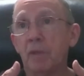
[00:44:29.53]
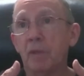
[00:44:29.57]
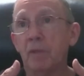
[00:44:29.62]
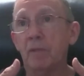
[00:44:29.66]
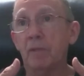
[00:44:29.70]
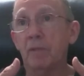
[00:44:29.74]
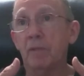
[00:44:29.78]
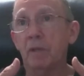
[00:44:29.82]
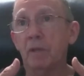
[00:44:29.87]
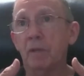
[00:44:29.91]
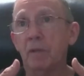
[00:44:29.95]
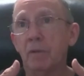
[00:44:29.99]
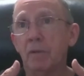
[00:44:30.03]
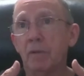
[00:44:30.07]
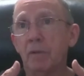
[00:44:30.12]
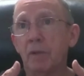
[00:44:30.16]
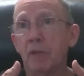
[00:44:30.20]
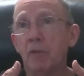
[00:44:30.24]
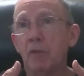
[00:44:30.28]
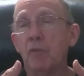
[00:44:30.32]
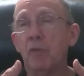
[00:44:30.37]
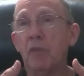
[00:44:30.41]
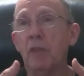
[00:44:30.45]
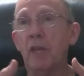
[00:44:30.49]
So
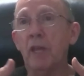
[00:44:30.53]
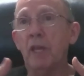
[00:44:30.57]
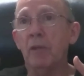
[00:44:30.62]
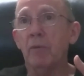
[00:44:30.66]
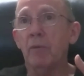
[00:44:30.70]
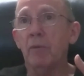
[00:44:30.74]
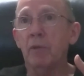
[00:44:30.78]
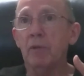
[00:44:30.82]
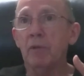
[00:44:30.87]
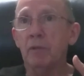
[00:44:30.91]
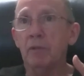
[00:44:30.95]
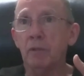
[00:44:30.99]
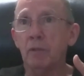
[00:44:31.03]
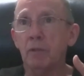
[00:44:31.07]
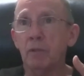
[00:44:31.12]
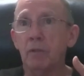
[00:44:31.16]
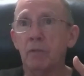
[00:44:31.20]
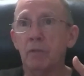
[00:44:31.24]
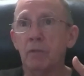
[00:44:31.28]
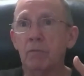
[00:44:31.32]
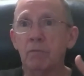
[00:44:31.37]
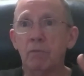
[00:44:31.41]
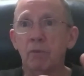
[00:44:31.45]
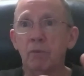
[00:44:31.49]
they would
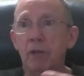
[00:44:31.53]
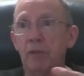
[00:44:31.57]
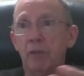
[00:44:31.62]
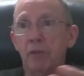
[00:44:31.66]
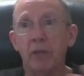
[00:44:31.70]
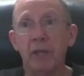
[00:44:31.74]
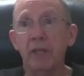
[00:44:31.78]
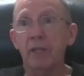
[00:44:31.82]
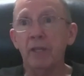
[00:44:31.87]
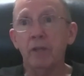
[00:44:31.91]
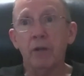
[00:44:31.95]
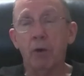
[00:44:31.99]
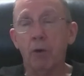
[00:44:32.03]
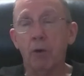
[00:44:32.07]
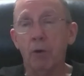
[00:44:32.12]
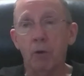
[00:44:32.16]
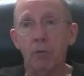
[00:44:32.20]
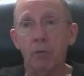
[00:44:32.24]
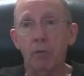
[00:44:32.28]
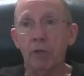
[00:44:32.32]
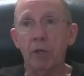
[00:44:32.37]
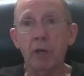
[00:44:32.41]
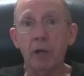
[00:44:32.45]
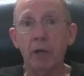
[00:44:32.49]
do what they
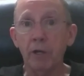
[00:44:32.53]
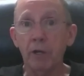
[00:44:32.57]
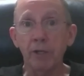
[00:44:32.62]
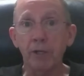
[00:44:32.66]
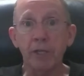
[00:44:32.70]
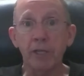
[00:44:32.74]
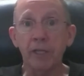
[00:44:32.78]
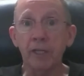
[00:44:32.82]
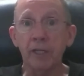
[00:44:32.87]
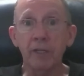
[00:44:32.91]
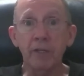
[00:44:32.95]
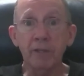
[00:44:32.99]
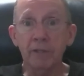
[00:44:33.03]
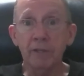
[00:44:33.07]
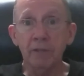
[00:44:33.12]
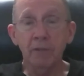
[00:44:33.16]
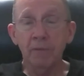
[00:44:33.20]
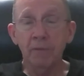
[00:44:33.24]
called hugging.